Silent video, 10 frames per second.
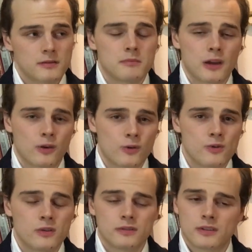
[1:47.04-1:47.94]
my
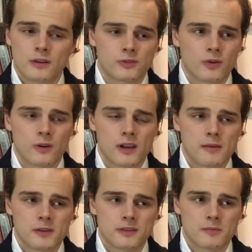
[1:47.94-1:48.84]
crew, how sorely I
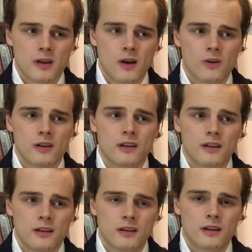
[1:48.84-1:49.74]
miss them now,
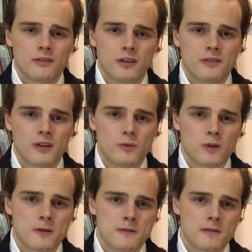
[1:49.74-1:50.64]
a very fine
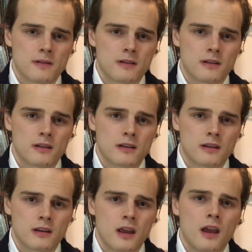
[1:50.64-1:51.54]
one.
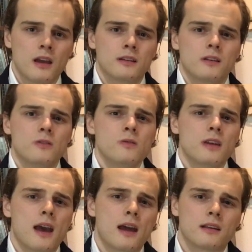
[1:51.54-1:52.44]
Did you
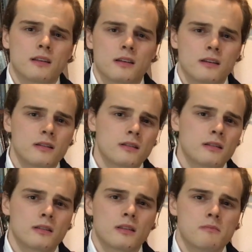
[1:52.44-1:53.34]
get
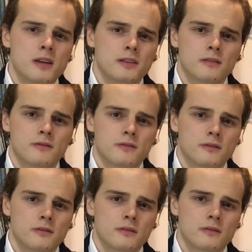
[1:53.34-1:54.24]
the missive
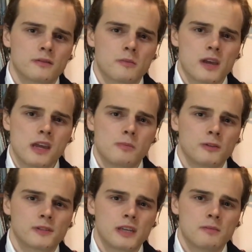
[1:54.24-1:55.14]
from
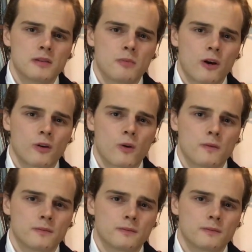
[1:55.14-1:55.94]
able seaman Barlow?